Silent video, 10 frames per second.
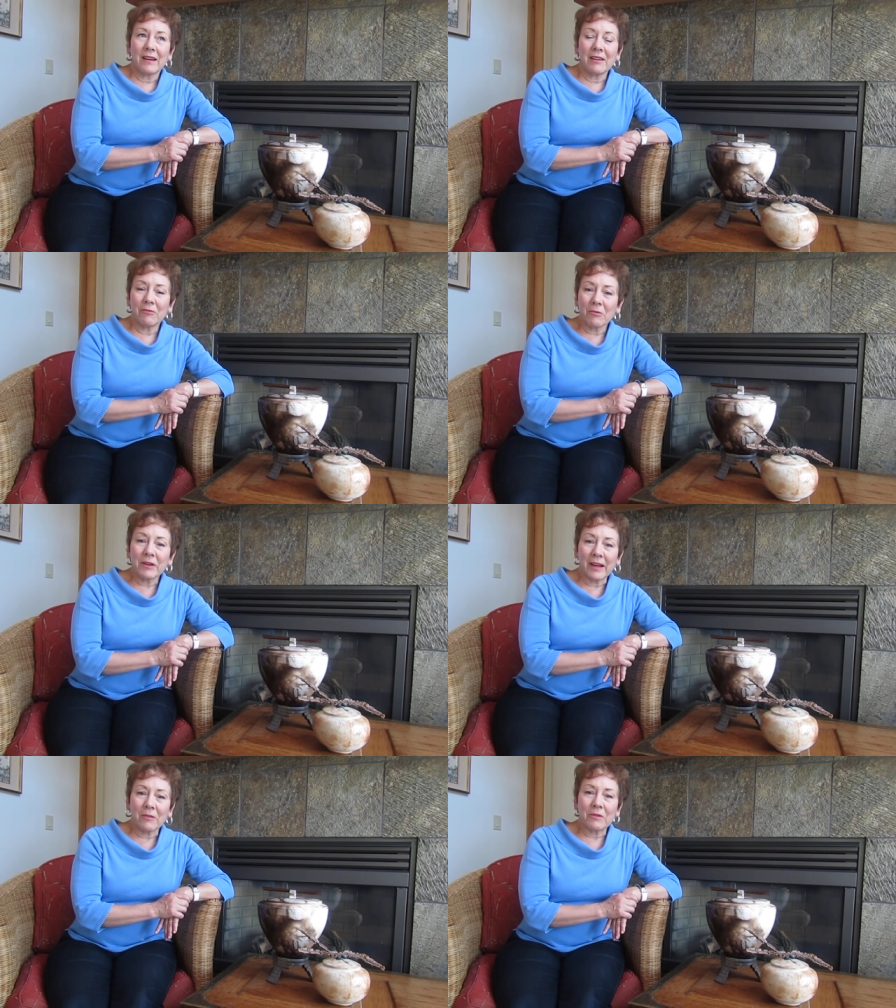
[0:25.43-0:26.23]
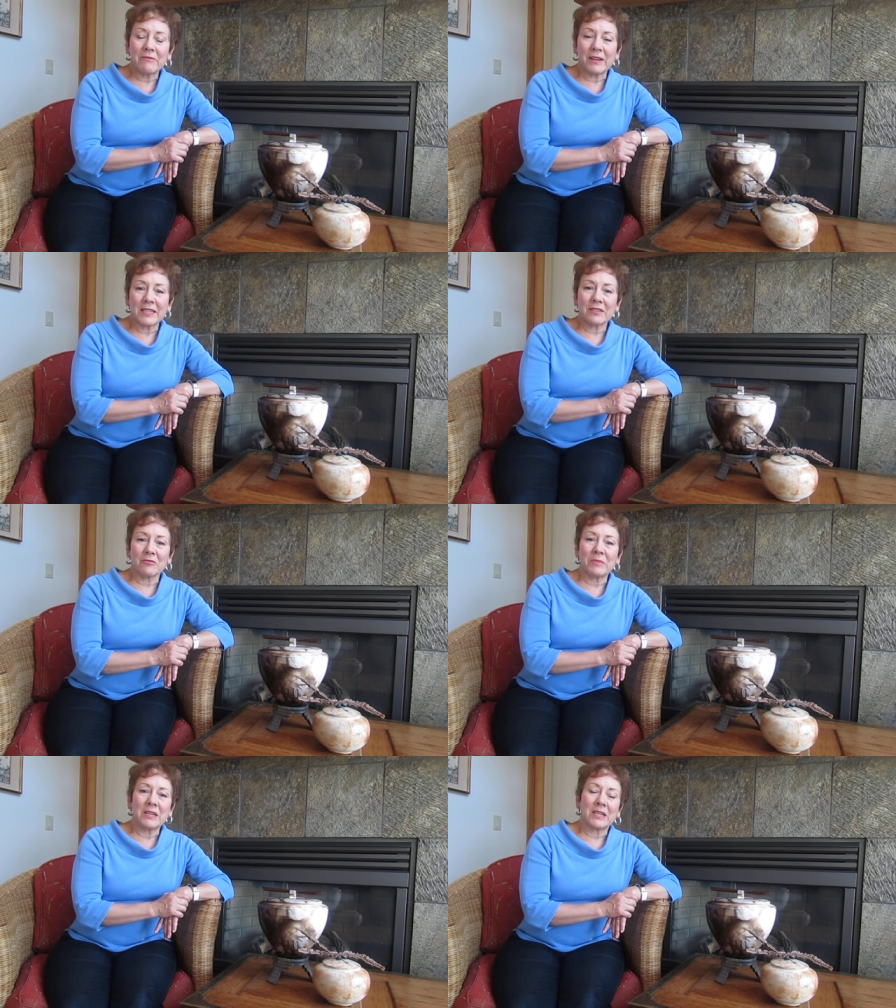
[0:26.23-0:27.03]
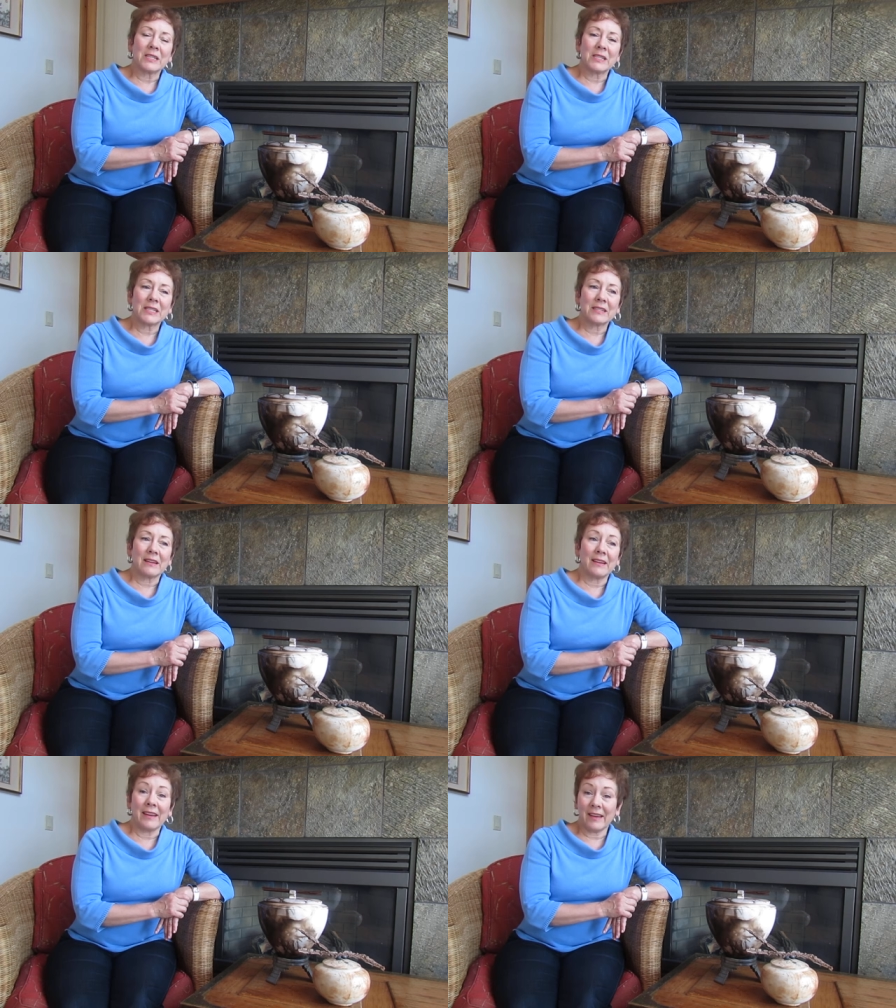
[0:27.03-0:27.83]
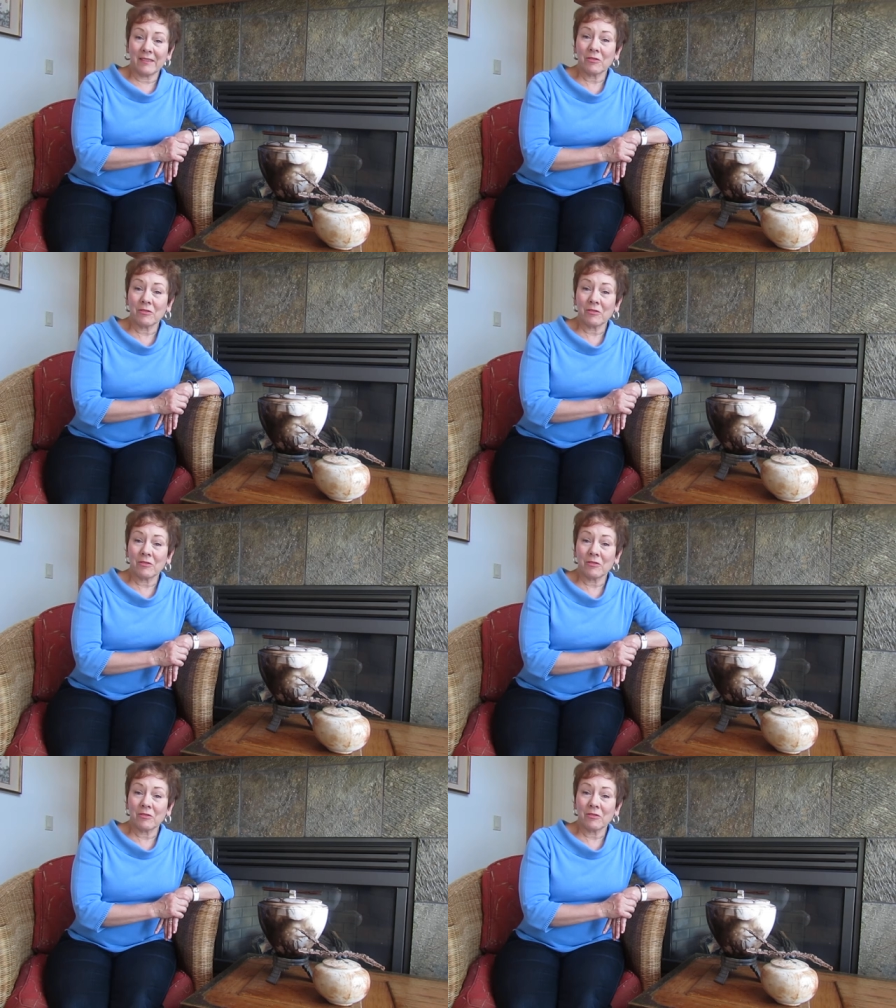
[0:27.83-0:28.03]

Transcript: I formed Gallery Vessel because I had,